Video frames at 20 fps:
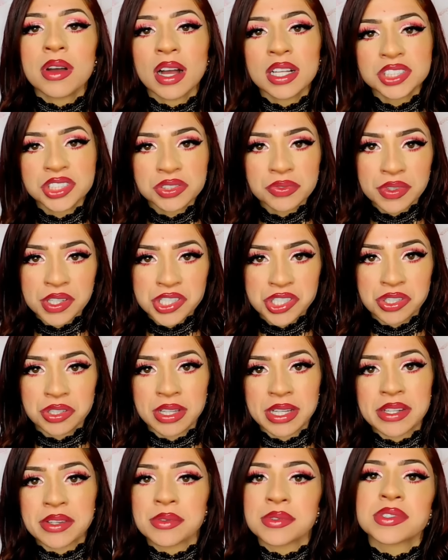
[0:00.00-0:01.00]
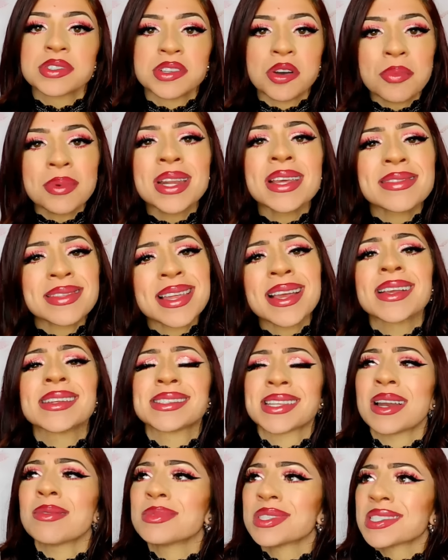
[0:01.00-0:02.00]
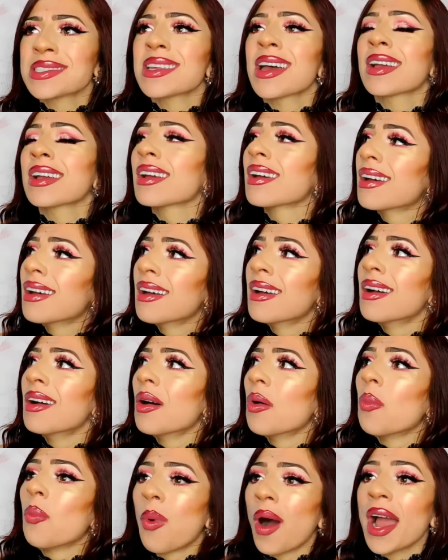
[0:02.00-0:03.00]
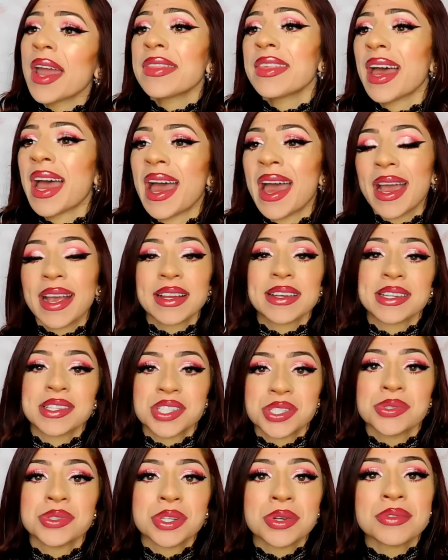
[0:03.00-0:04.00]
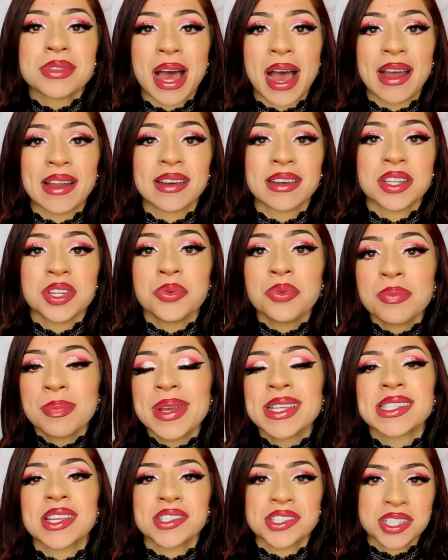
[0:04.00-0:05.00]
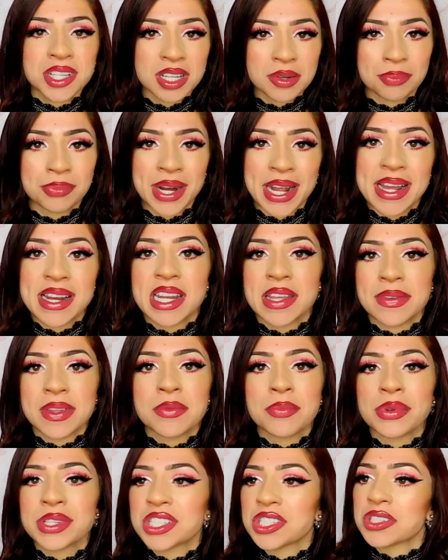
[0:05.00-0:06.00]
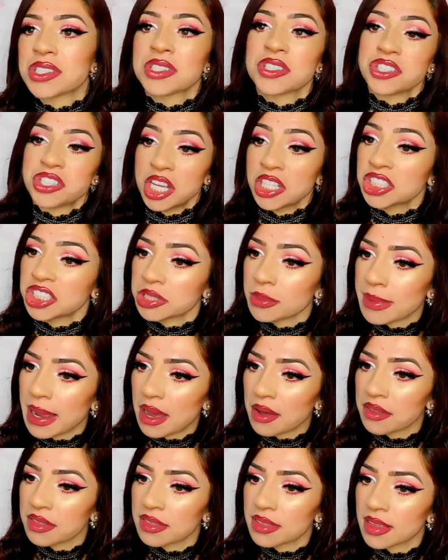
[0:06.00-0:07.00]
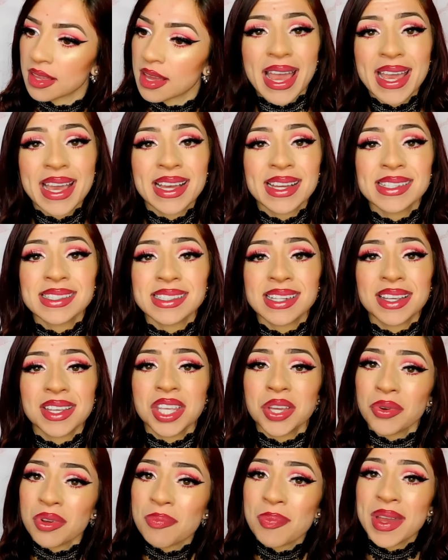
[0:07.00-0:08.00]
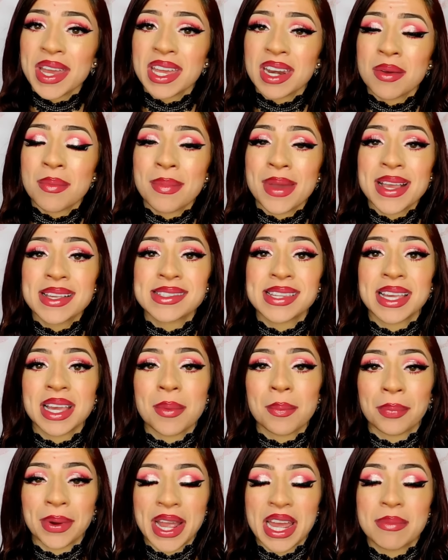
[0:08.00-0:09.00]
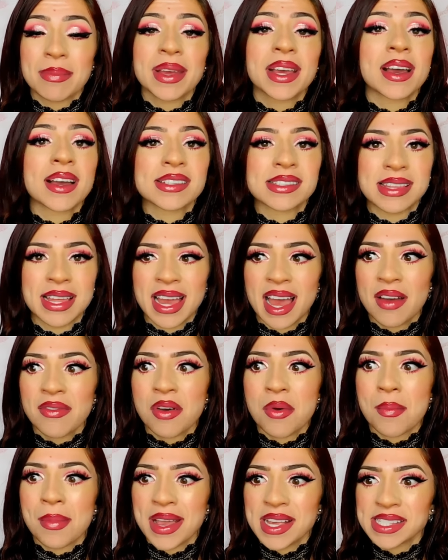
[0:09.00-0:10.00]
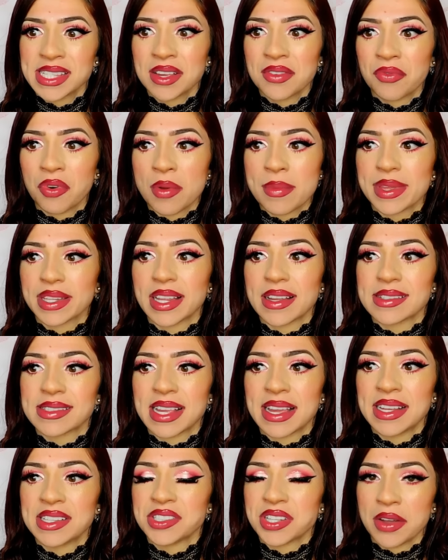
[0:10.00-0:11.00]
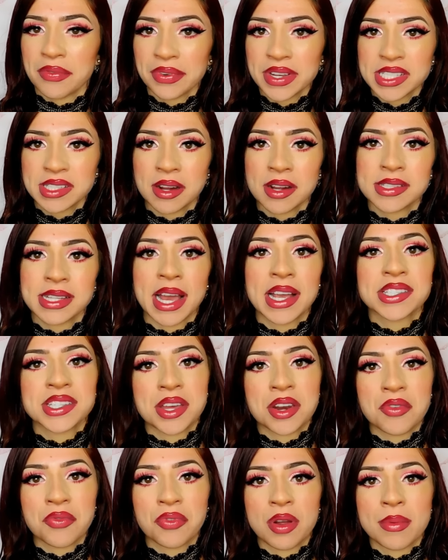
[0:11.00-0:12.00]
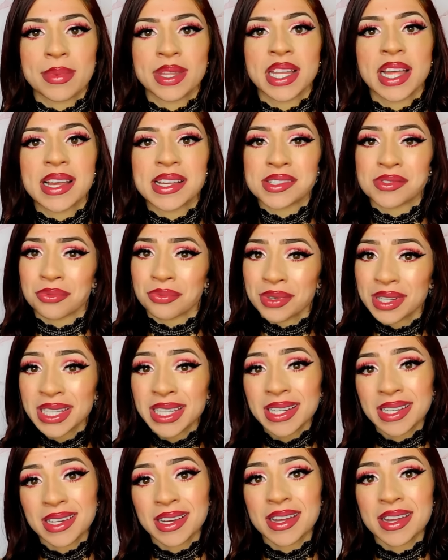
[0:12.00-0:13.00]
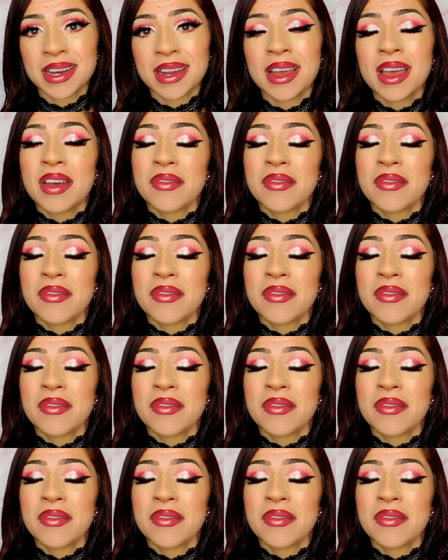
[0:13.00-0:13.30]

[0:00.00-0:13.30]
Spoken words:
controversial and do so many things that I'm just like, why the heck did you do that? You would be such a good brand if you would just shut your mouth, and you would be an amazing brand because they have amazing formulas, and Jeffree Star's eyeshadow formula is really good,